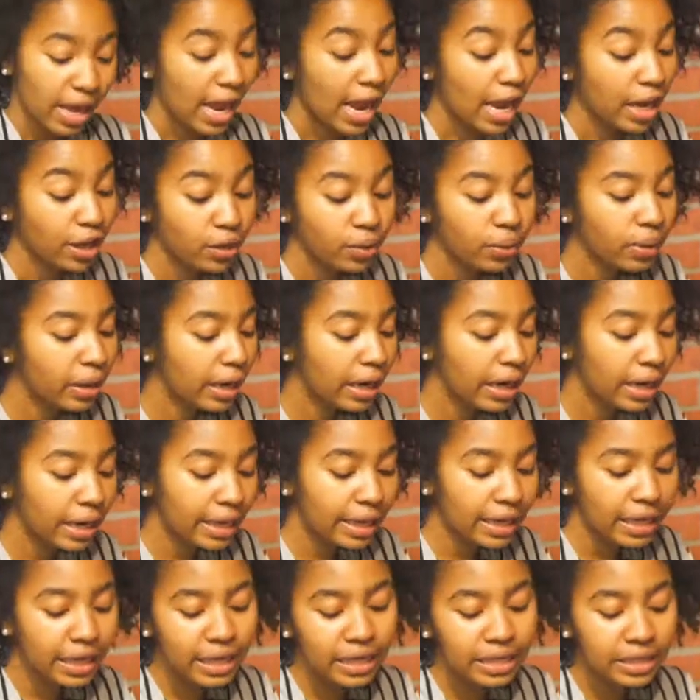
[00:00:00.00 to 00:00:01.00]
And you can
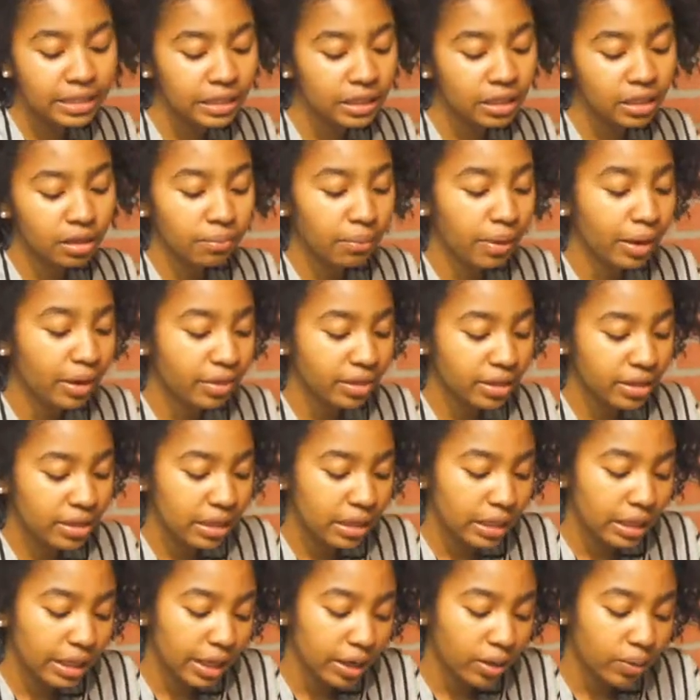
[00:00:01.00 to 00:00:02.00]
easily make this
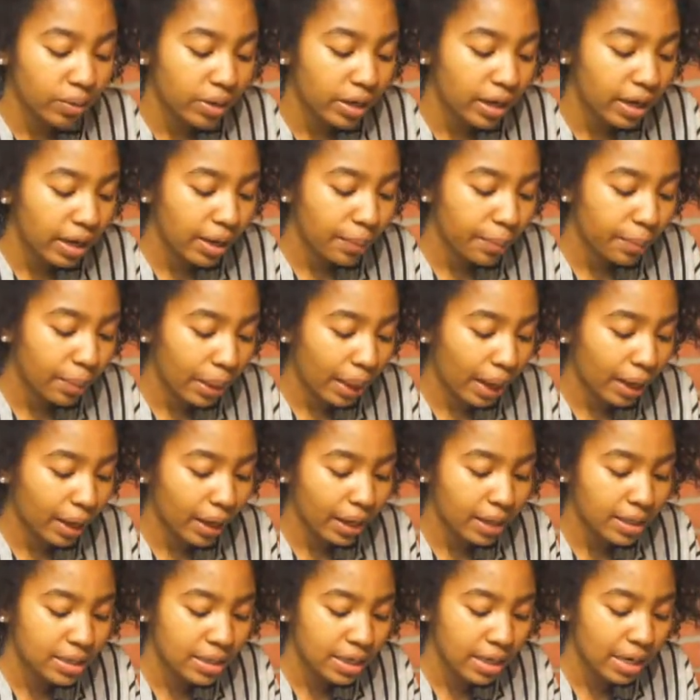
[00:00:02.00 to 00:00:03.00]
liquidy, but like
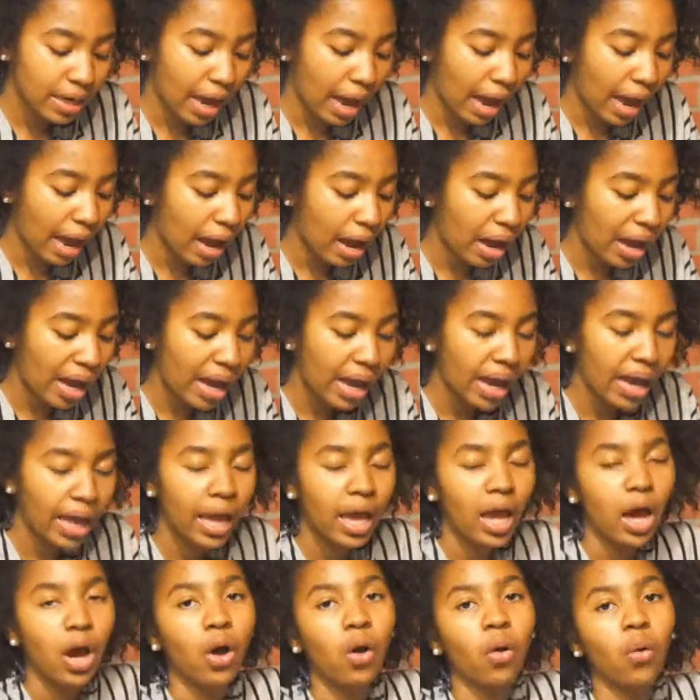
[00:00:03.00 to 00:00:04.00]
I said, I
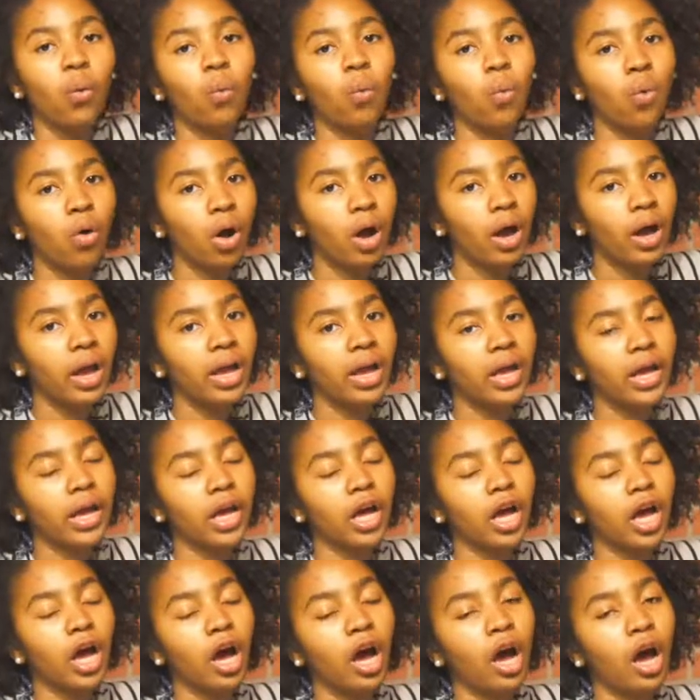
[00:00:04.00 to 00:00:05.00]
want
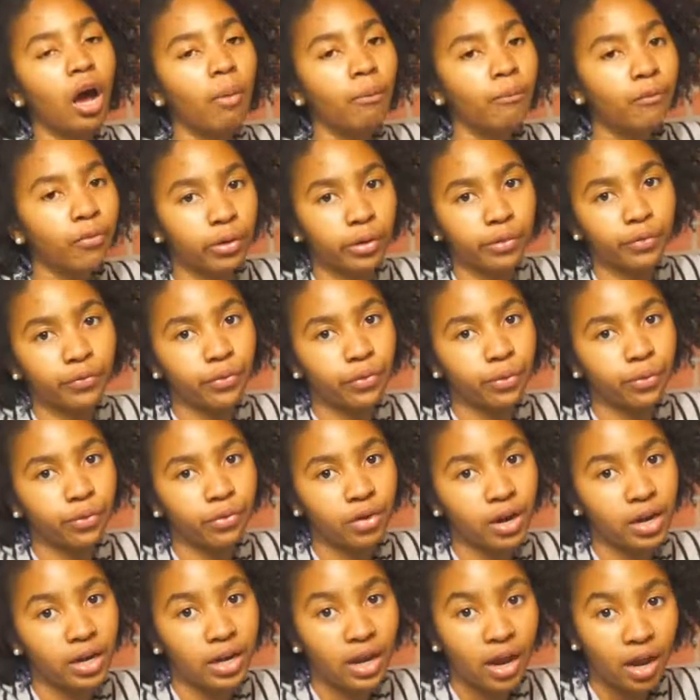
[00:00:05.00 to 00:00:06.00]
comfort food
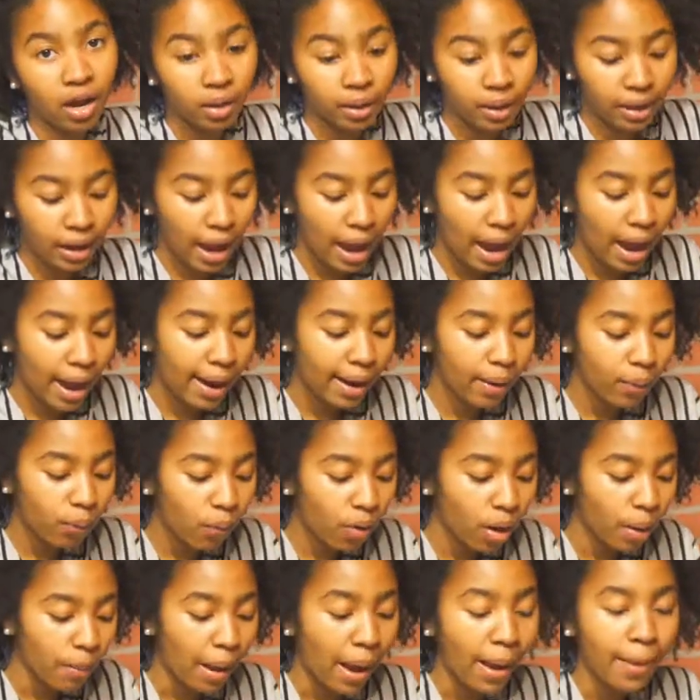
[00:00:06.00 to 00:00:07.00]
right now. Like, I
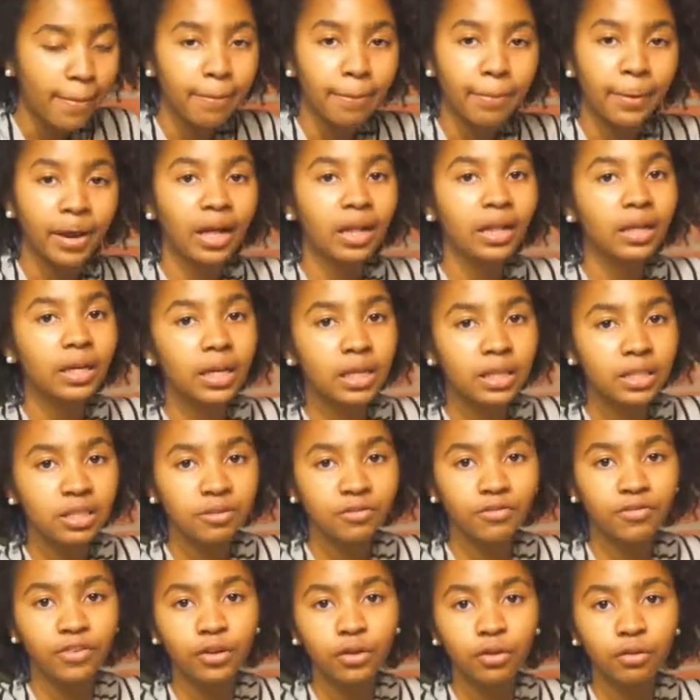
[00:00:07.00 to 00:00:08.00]
want my belly
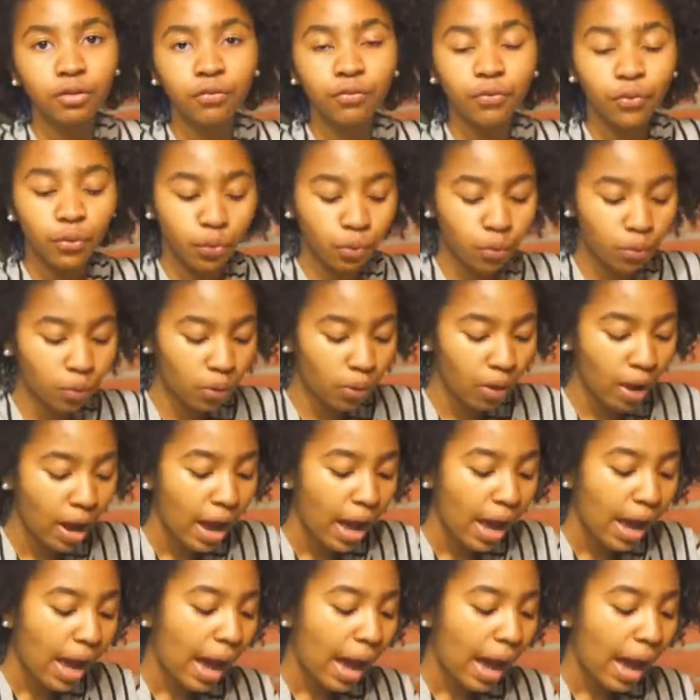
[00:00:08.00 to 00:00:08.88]
to feel full.